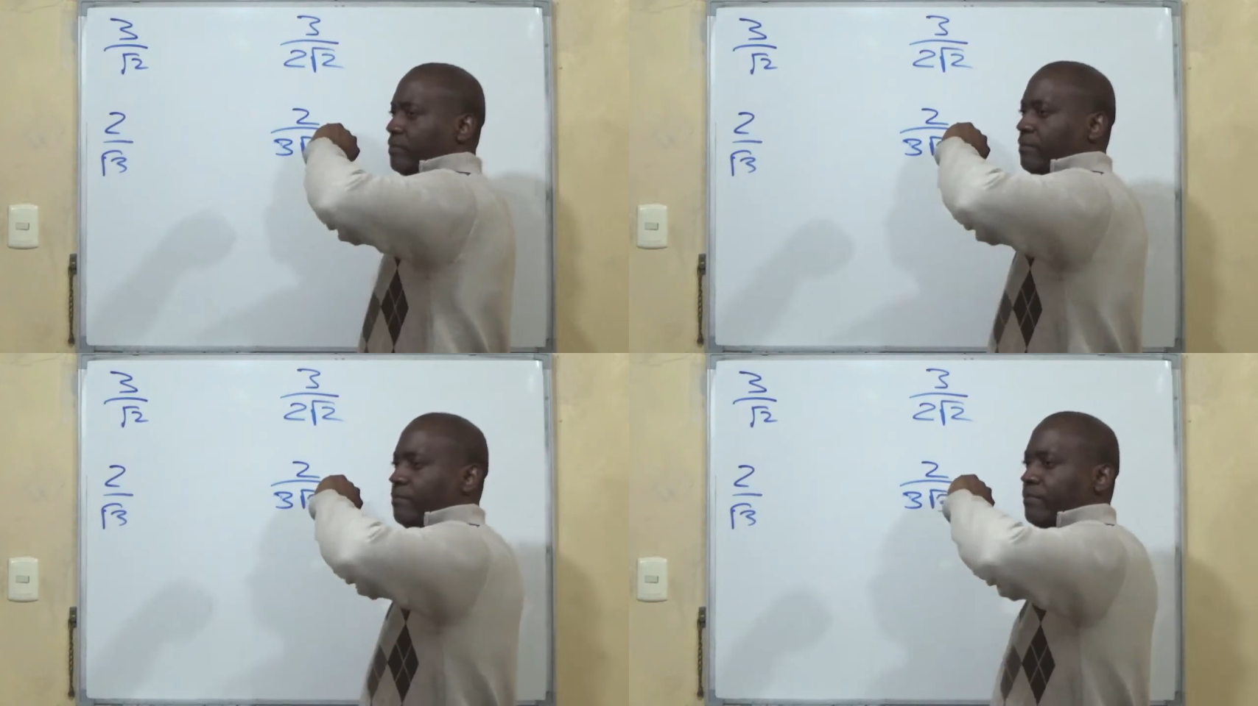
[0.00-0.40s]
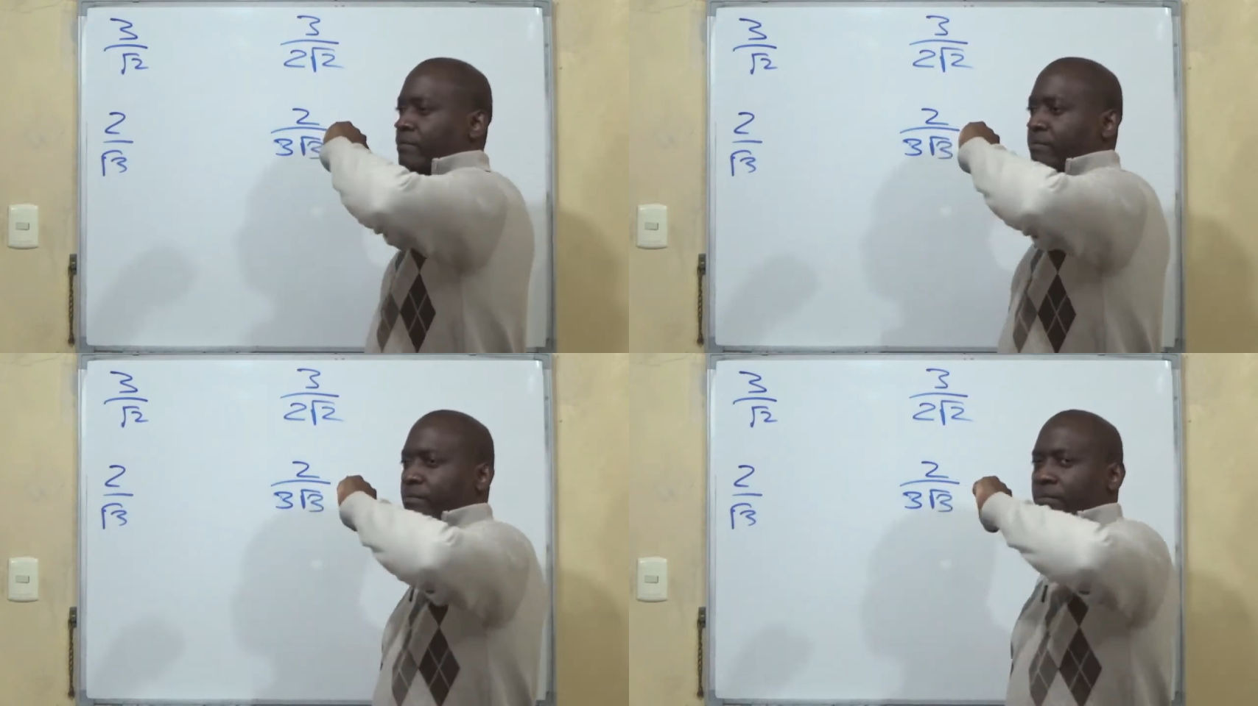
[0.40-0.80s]

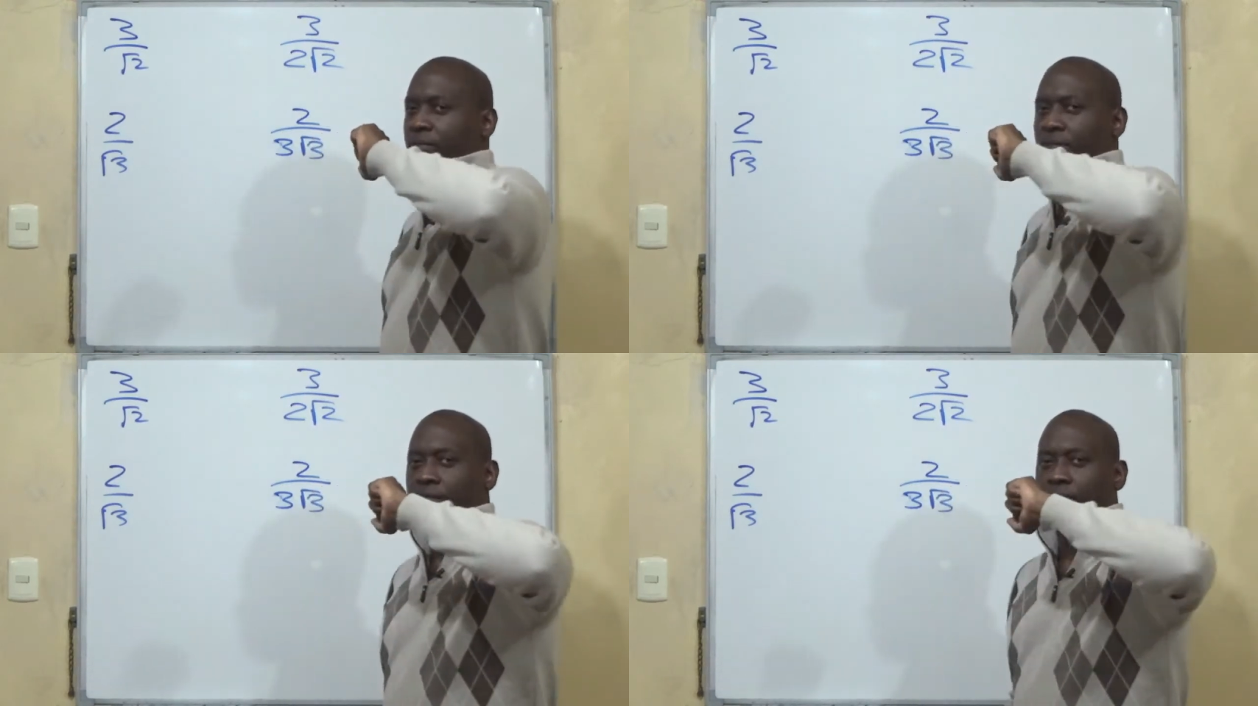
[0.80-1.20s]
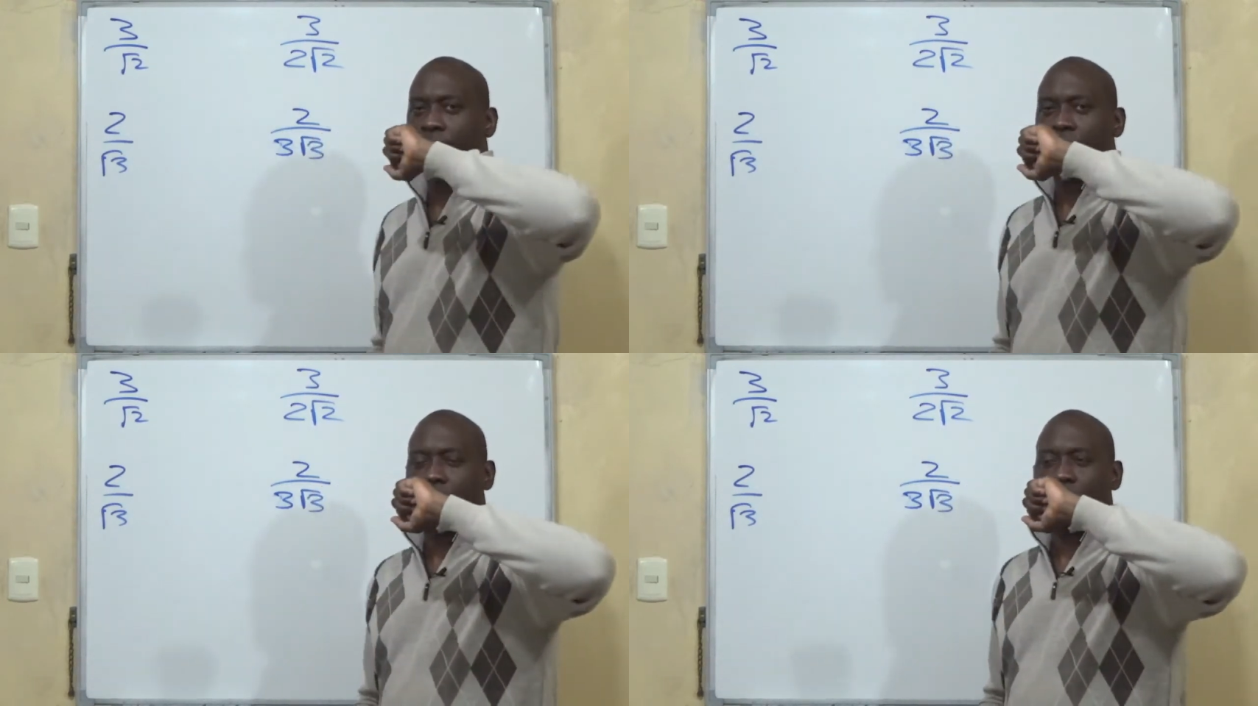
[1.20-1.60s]

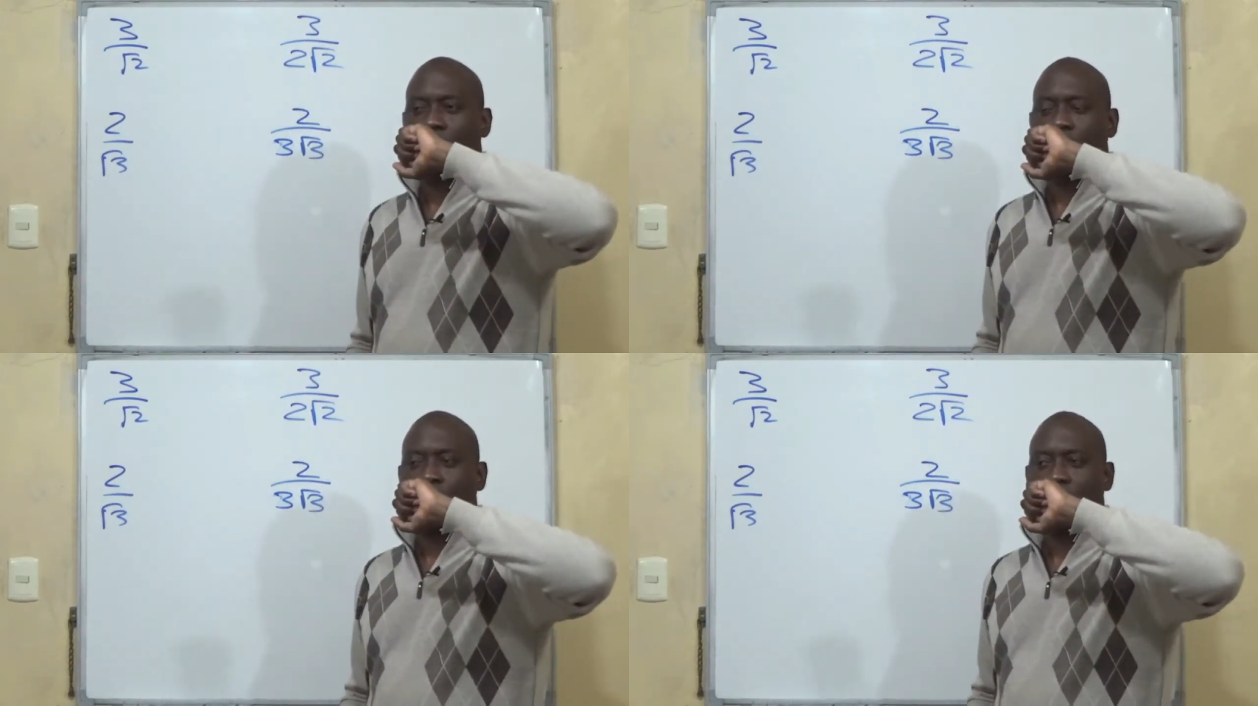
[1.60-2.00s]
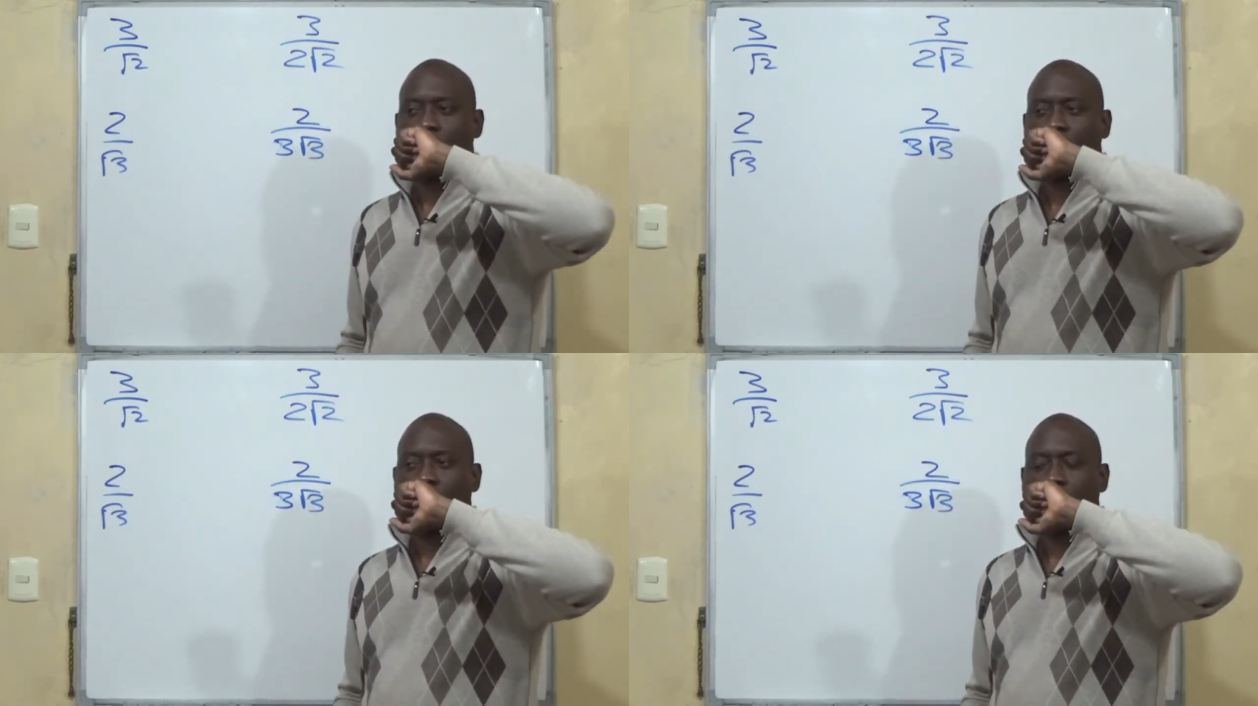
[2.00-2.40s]

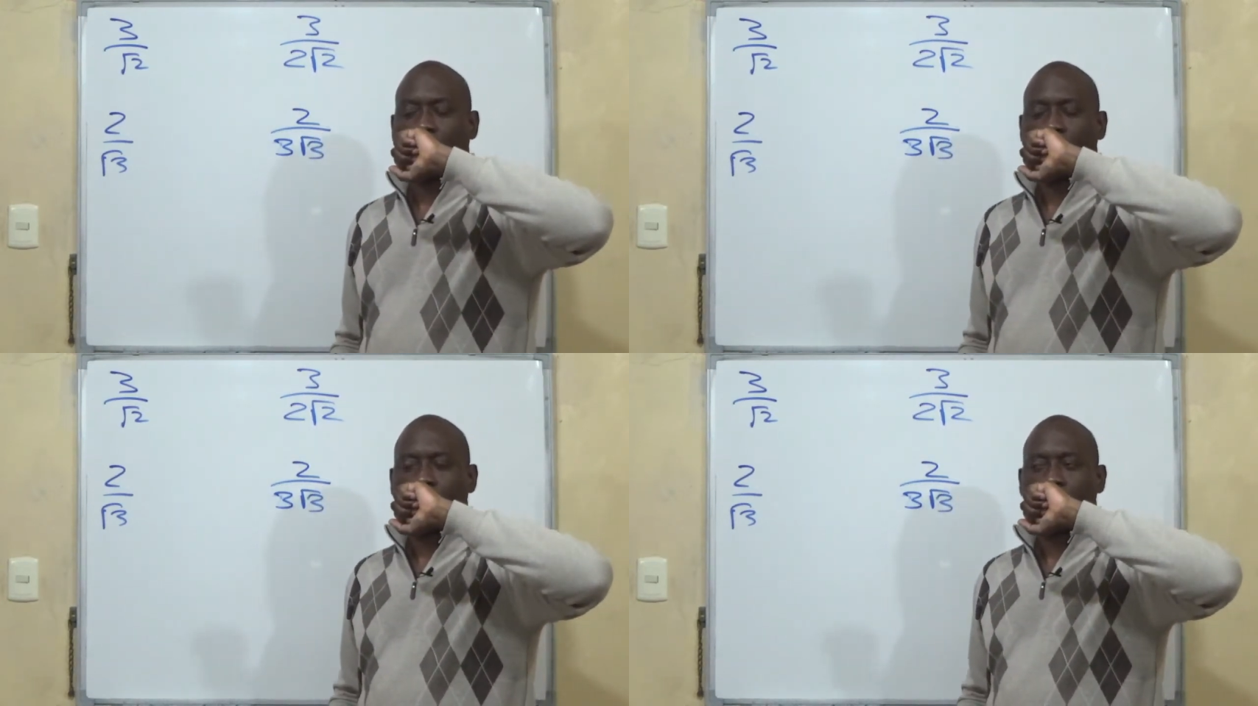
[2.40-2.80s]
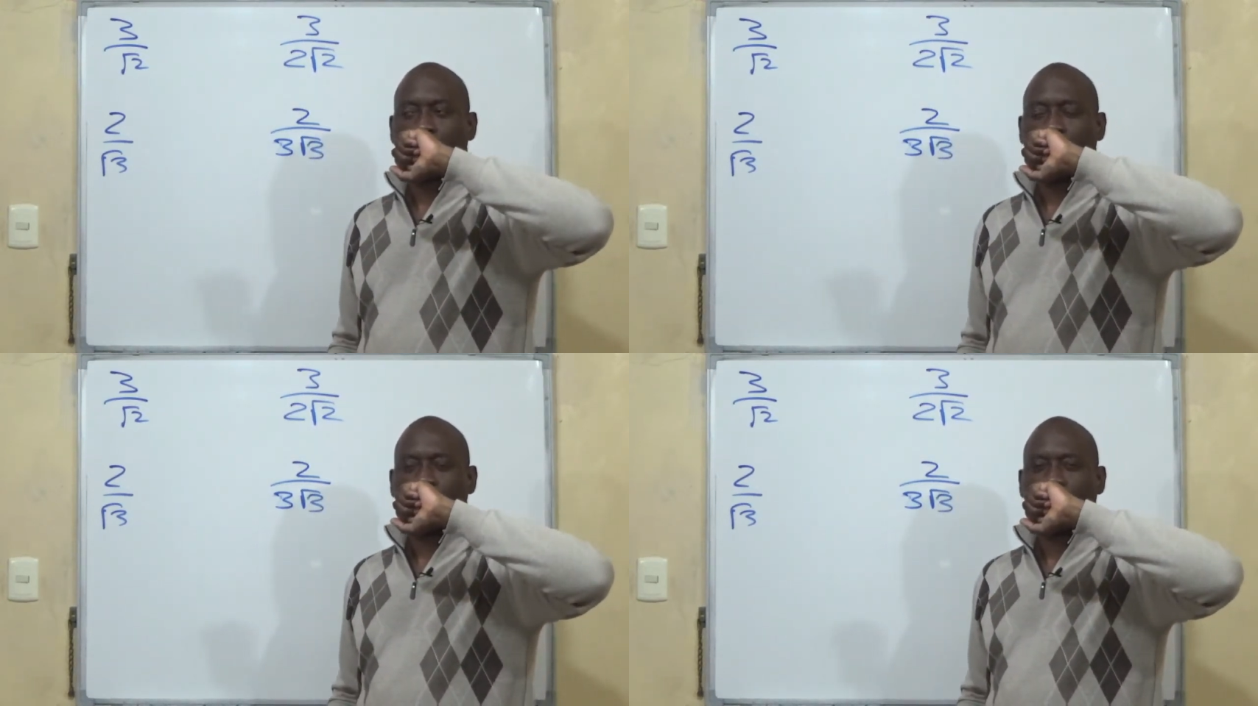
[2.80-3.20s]

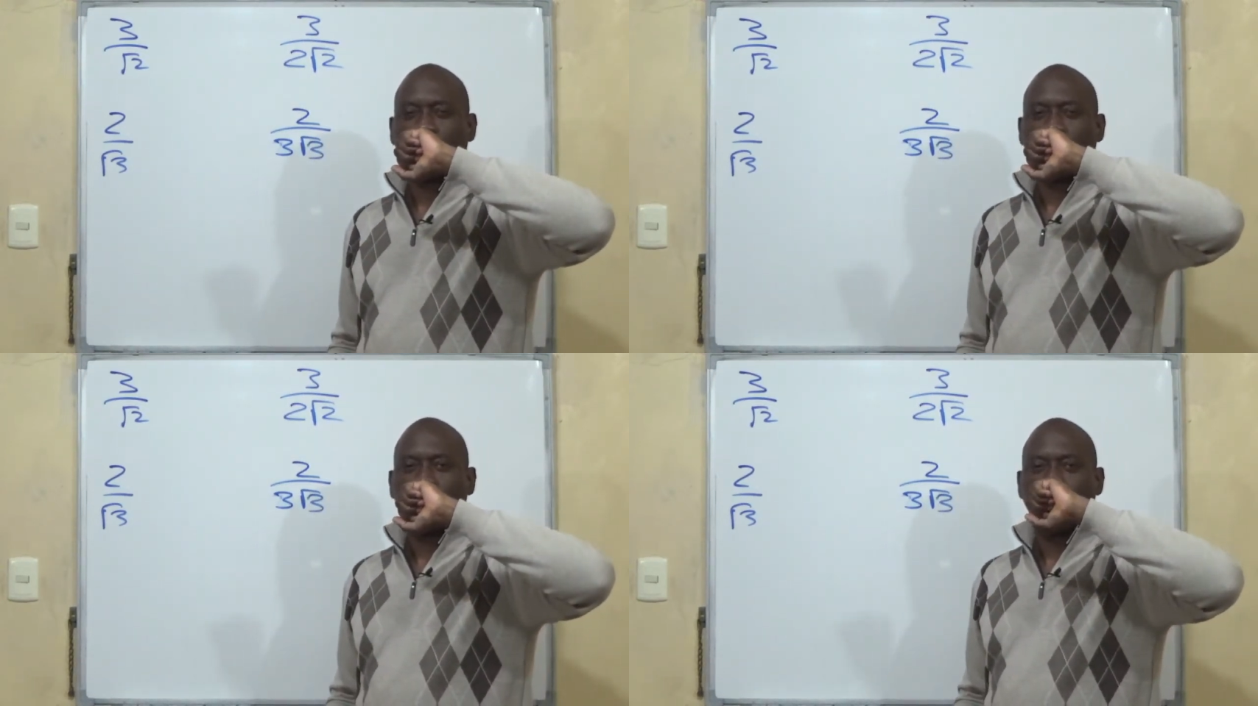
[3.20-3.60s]
Nobody speaks.